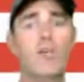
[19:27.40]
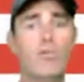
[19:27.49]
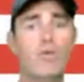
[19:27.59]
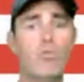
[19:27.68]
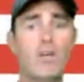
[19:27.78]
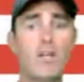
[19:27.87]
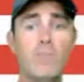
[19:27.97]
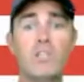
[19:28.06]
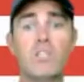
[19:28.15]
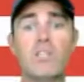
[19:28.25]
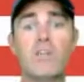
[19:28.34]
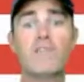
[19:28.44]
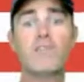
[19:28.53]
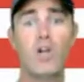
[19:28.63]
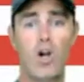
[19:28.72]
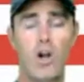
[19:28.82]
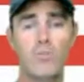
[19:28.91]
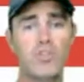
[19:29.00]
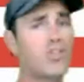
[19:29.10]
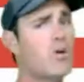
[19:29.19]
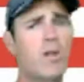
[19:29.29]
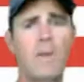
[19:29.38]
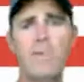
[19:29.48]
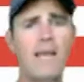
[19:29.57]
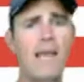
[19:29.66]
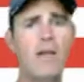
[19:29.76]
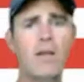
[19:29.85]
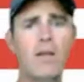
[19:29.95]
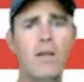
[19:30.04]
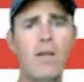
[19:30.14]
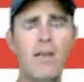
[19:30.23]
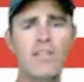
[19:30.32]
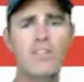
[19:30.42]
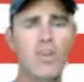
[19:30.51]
to be just lifting our arms, just going up and down. And